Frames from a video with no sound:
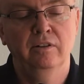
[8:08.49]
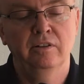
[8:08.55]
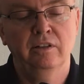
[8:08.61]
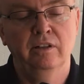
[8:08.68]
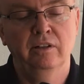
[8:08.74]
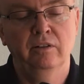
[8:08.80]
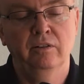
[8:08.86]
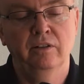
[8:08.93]
It's
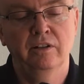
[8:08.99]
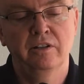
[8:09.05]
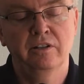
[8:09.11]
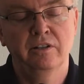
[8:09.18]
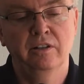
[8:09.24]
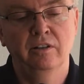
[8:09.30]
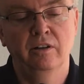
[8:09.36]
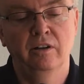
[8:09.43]
kind of going to
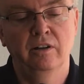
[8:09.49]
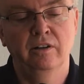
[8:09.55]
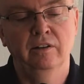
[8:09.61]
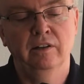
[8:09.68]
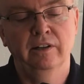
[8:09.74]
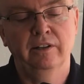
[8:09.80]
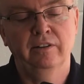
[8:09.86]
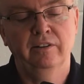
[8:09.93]
sit
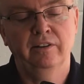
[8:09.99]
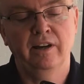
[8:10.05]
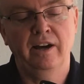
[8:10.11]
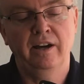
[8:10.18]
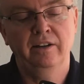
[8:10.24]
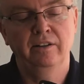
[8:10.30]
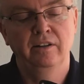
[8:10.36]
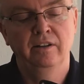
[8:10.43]
on like
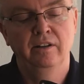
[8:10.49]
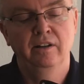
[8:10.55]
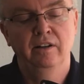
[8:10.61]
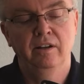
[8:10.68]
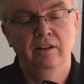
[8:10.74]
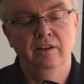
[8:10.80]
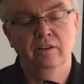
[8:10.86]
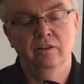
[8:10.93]
that,
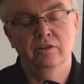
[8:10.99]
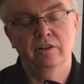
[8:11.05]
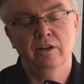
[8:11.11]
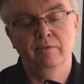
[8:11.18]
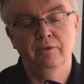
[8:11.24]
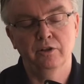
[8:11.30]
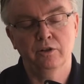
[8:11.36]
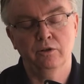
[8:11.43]
and there's a
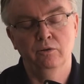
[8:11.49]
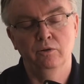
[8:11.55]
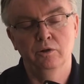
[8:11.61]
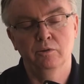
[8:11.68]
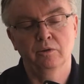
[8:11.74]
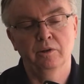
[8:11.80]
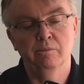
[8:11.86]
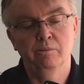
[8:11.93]
couple of
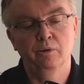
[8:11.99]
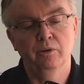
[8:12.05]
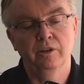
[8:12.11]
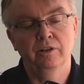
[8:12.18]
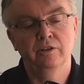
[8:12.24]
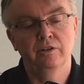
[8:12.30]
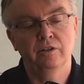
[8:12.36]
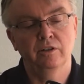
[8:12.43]
screws we're going to put
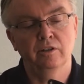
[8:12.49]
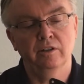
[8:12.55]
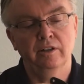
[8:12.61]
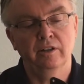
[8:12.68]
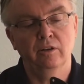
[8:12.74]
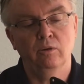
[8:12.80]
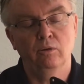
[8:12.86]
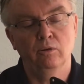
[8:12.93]
in to
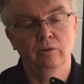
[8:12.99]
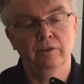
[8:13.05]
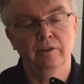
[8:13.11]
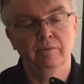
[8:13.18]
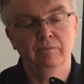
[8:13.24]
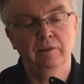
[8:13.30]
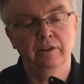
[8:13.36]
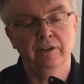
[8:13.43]
kind of hold
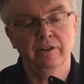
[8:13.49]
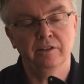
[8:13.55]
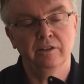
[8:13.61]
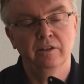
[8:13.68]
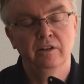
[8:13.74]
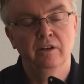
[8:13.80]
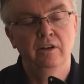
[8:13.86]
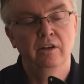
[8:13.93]
it in place.